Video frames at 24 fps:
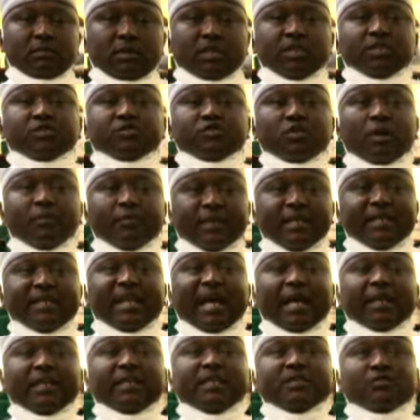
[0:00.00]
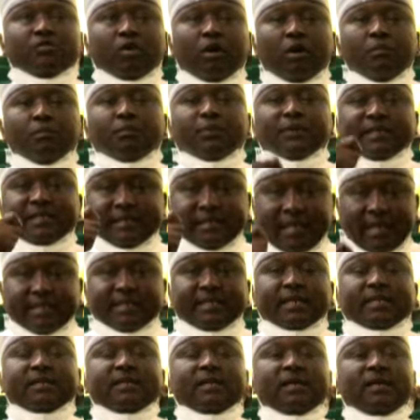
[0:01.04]
It's something that is
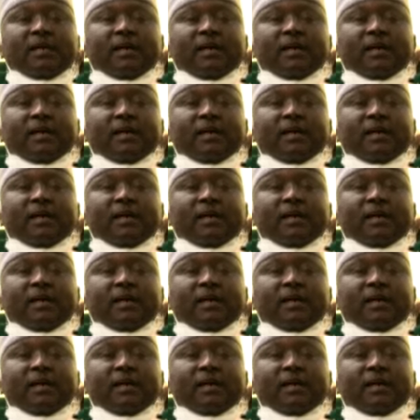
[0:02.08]
unprecedented.